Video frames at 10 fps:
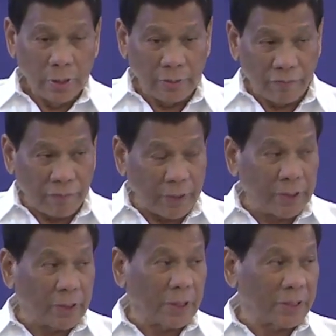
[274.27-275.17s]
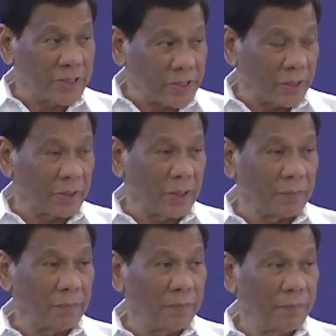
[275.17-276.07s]
the federal
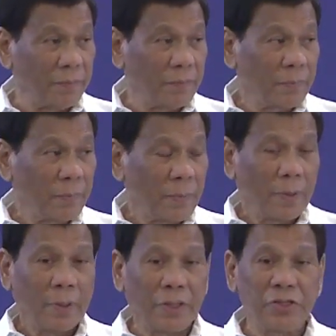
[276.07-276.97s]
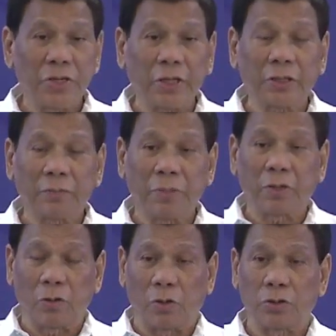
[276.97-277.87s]
setup is not
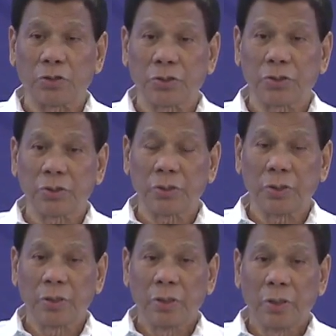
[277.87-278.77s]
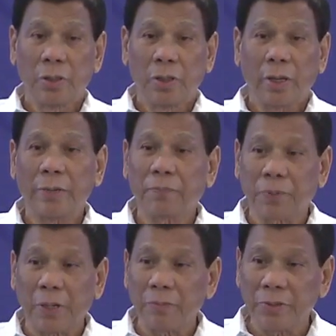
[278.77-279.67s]
because I
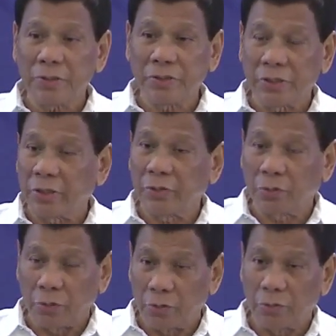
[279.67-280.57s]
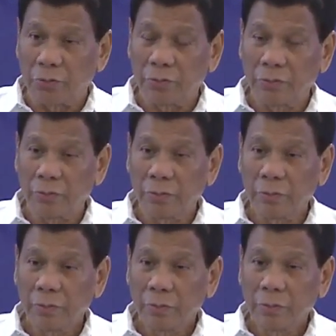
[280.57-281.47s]
promise it to you.
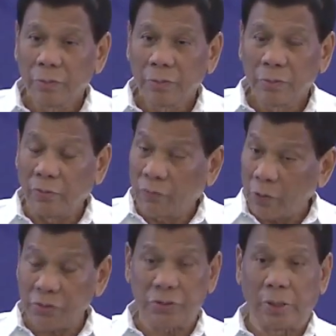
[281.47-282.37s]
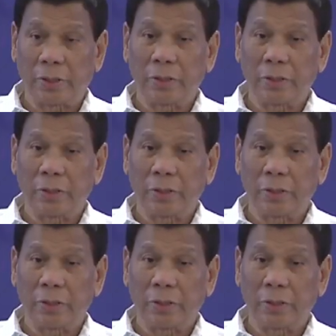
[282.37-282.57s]
Of course not.